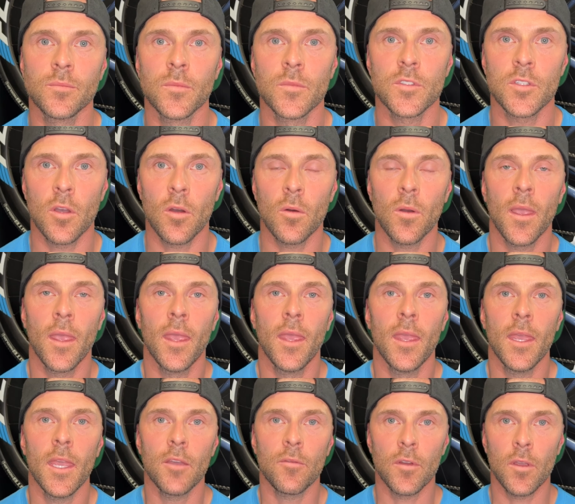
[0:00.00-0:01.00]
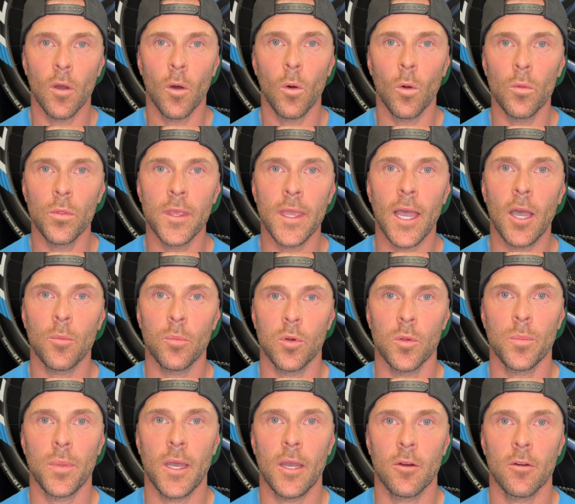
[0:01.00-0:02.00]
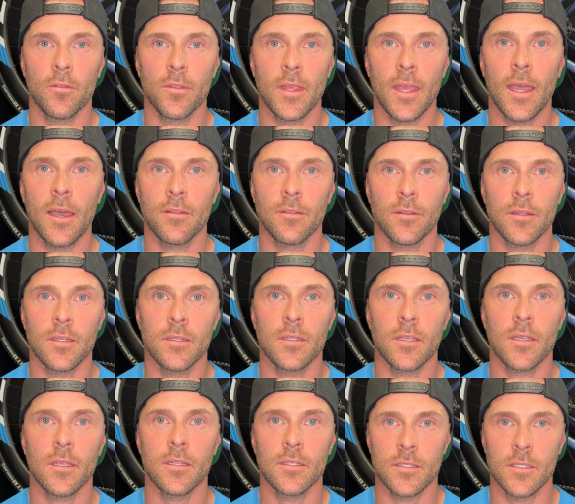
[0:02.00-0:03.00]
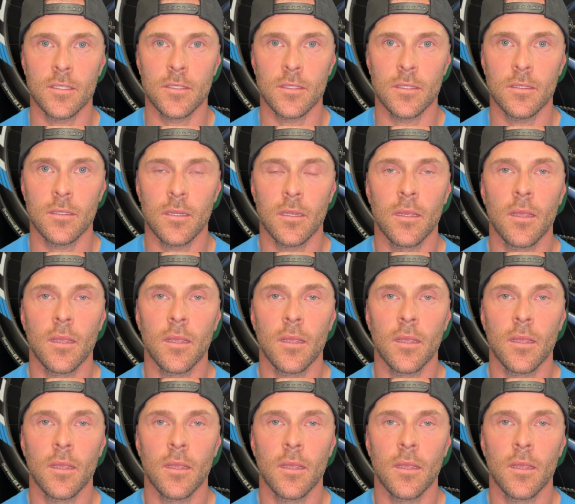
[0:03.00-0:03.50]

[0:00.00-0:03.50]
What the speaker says: So, if we hold the output power of the athlete consistent,